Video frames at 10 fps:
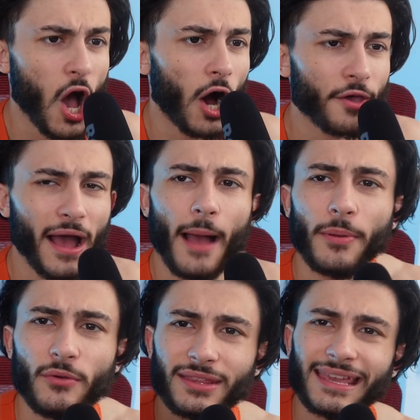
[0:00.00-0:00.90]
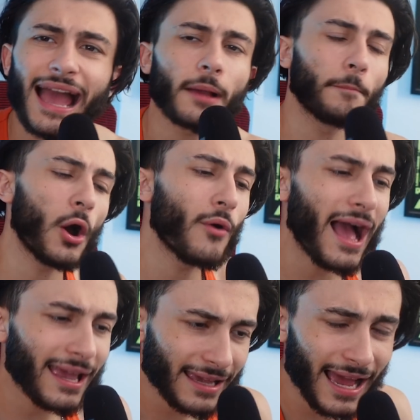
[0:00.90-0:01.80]
Are you happy with Gakpo
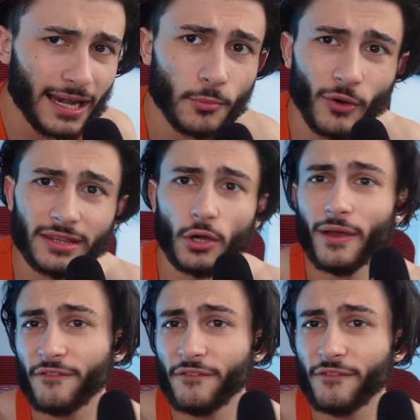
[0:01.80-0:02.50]
and Calimuendo